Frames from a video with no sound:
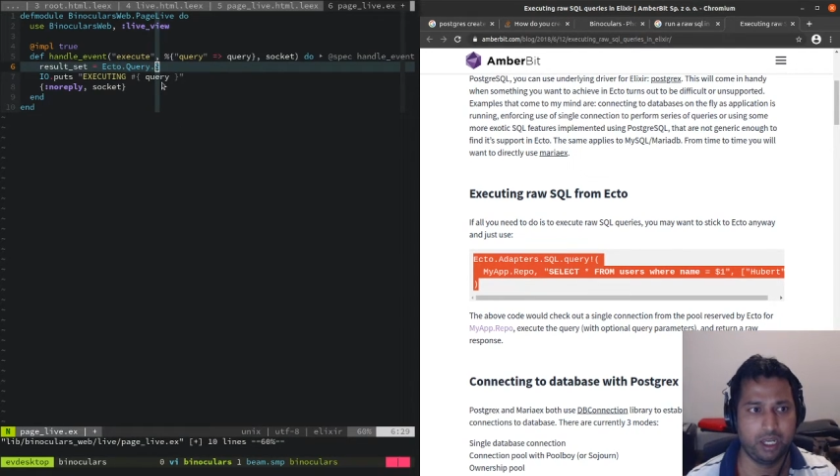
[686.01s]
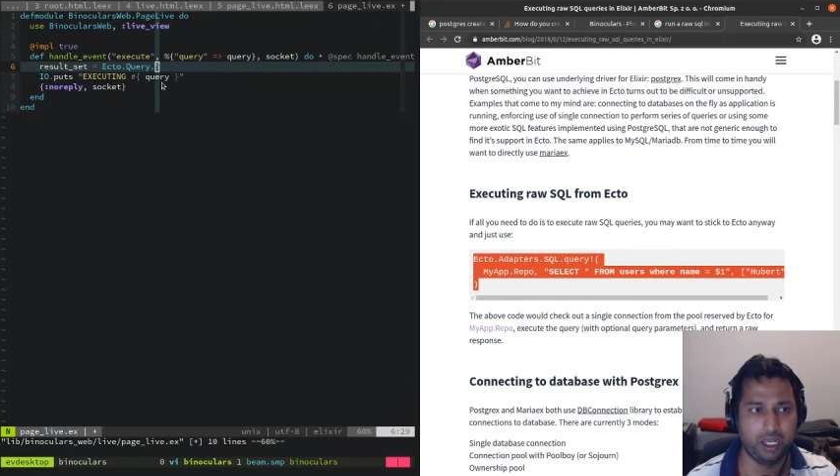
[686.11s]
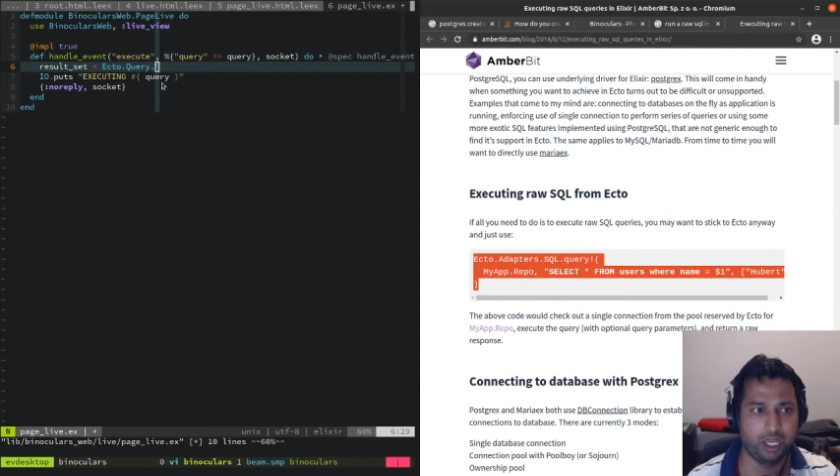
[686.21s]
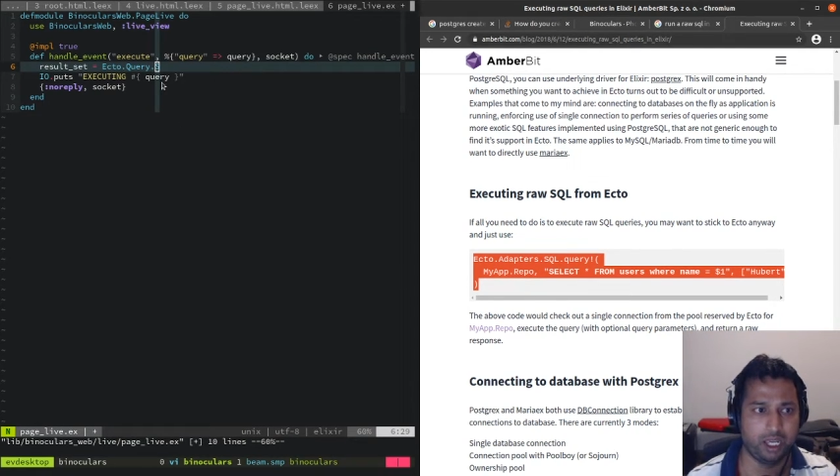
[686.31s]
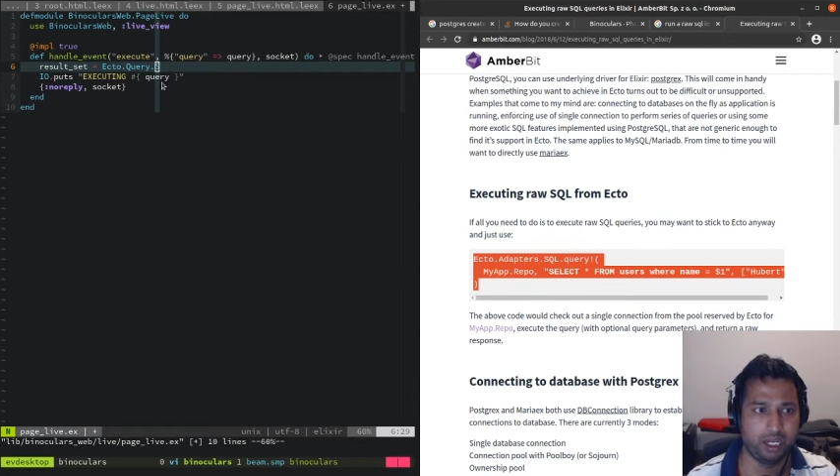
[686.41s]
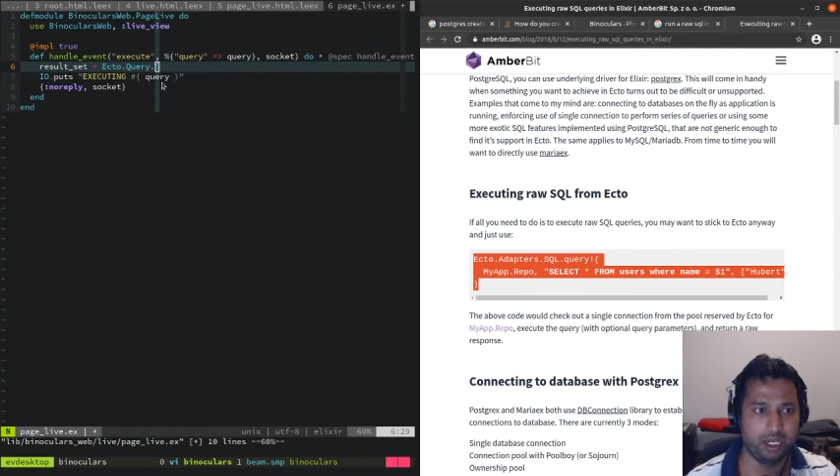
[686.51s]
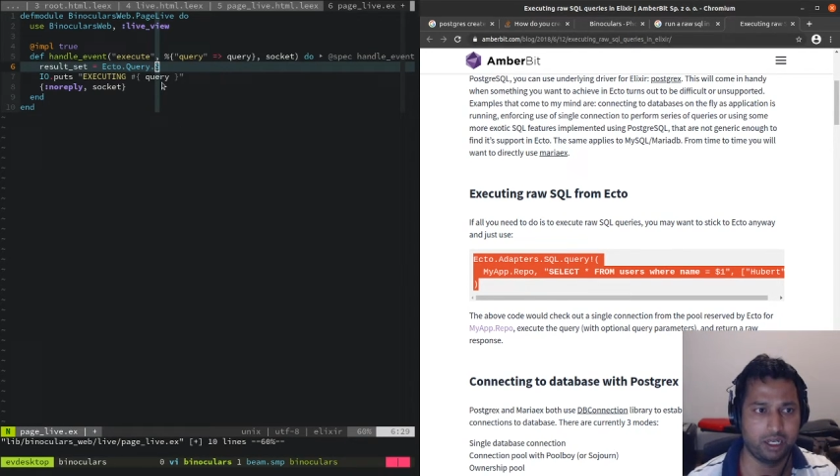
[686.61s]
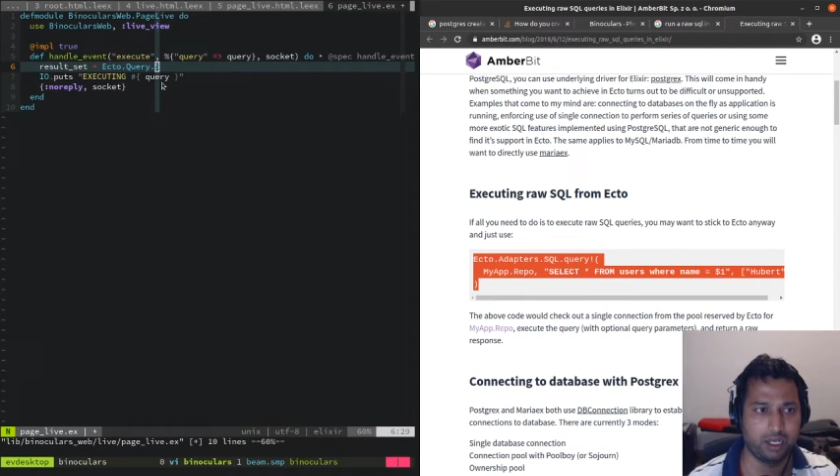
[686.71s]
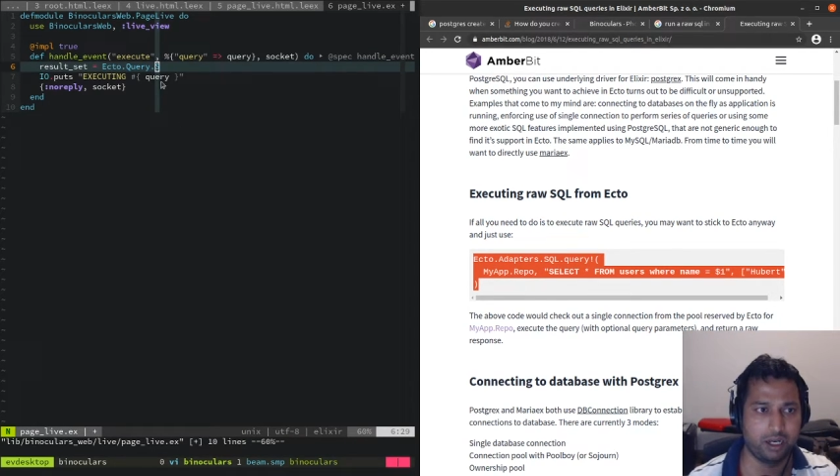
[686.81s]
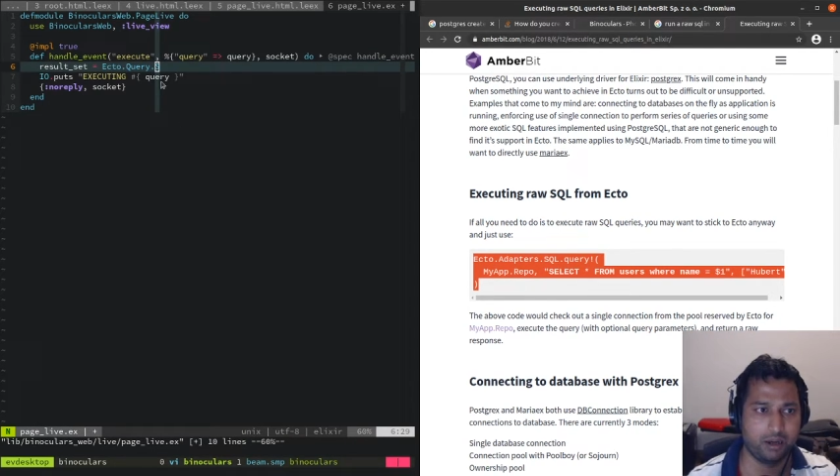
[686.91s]
and
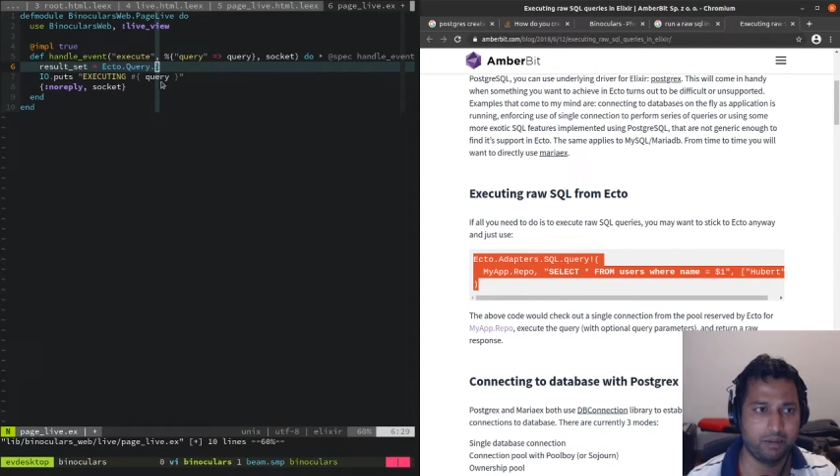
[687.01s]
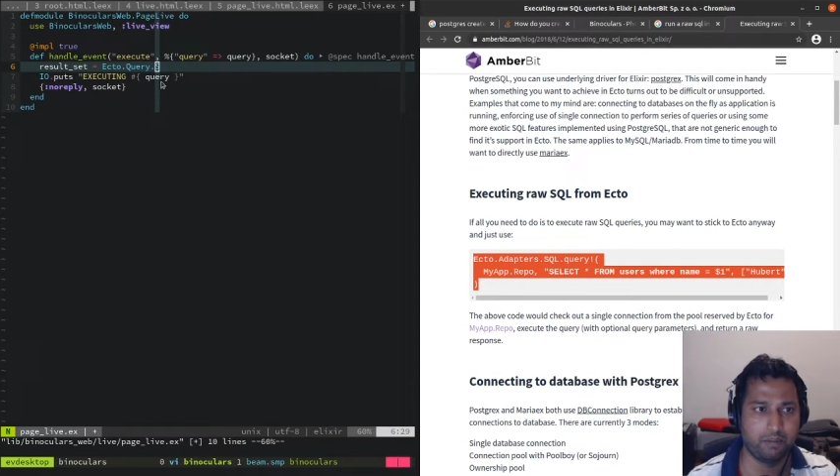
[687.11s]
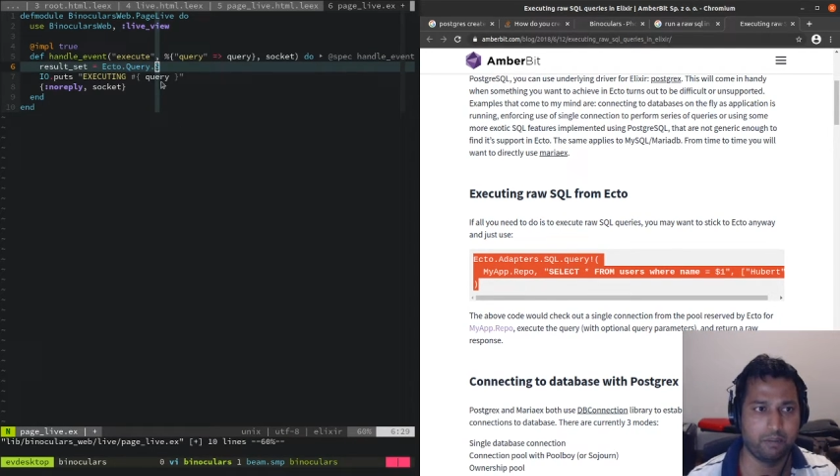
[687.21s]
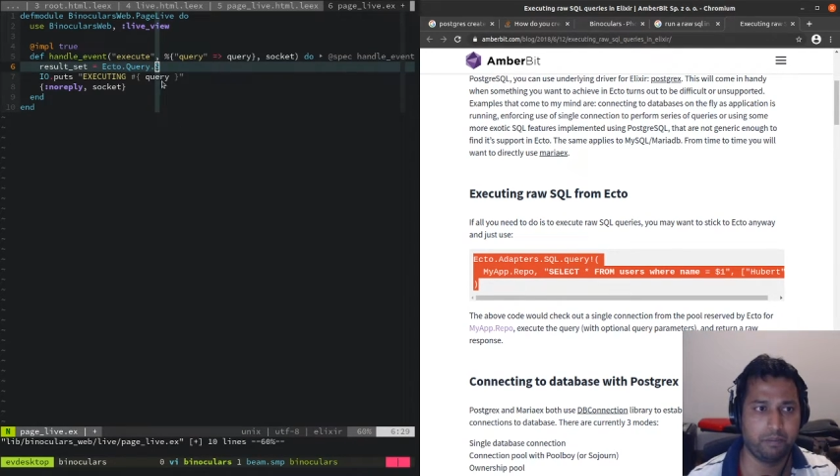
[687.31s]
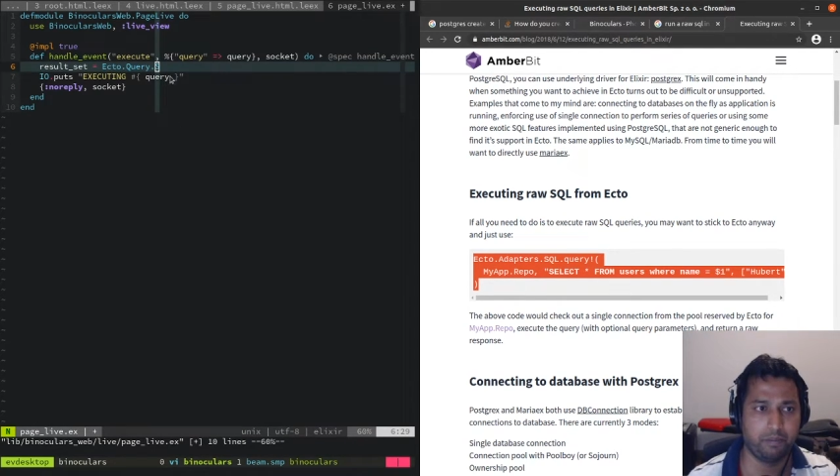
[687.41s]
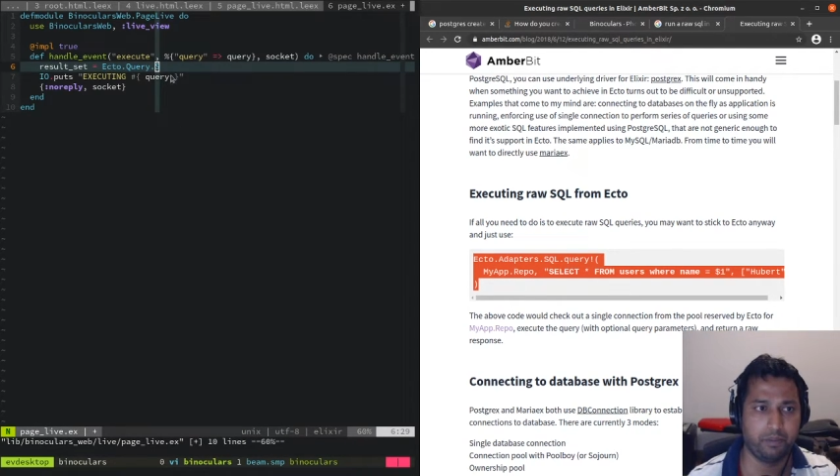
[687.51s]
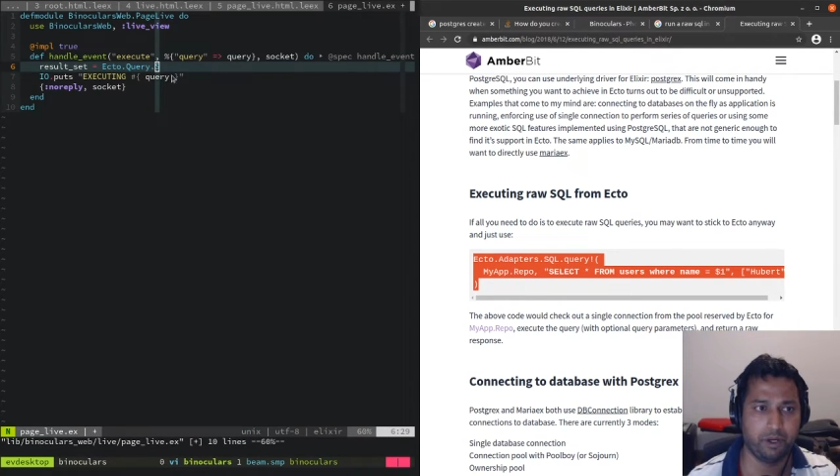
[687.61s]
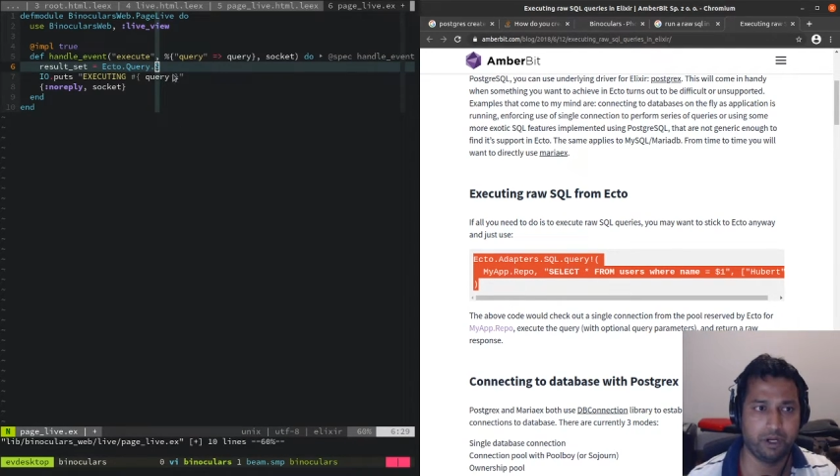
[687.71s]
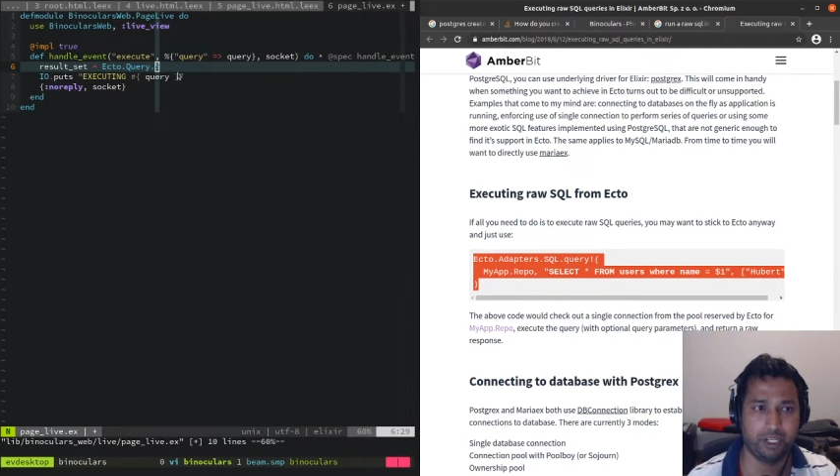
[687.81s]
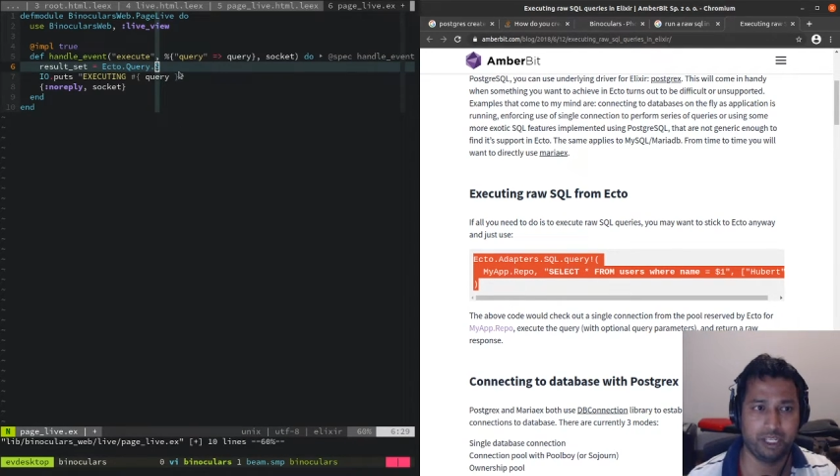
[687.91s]
put
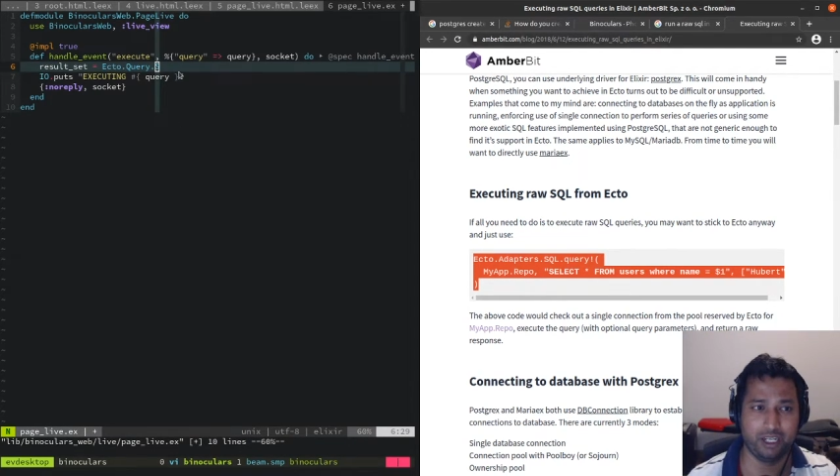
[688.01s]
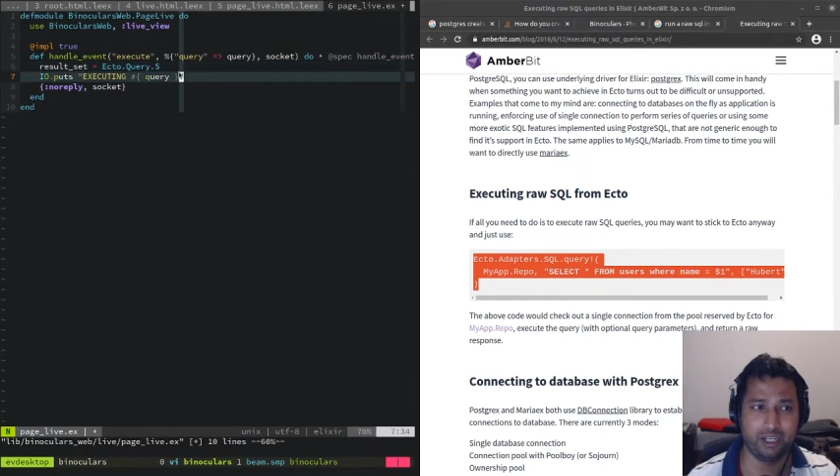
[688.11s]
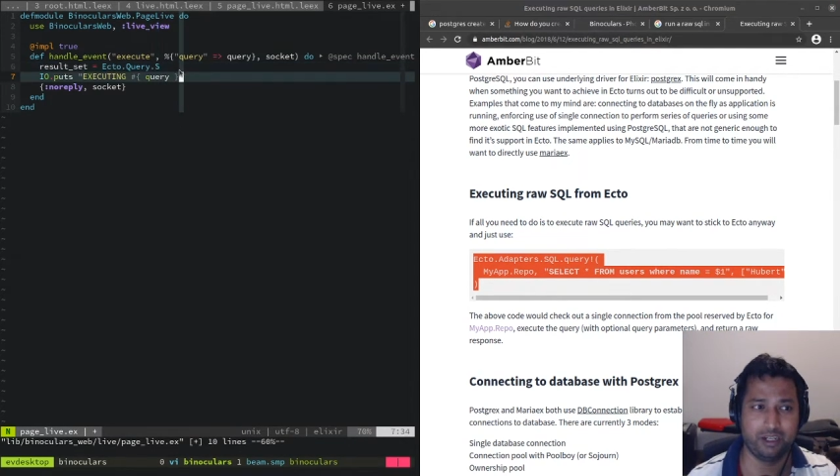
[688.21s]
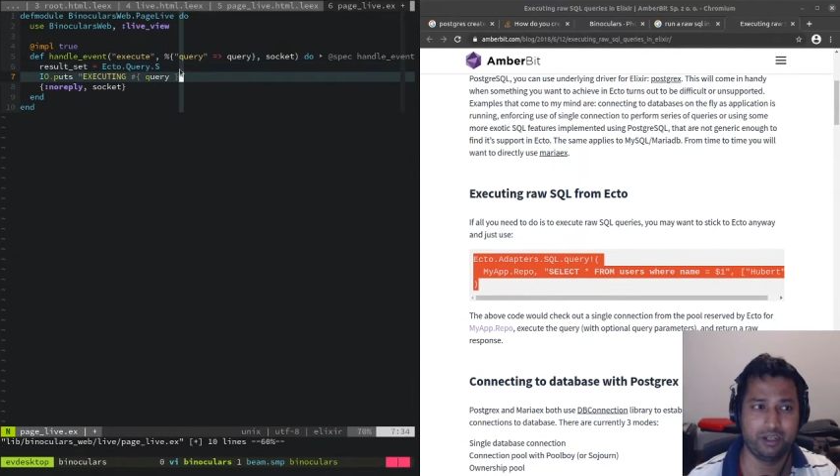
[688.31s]
it here.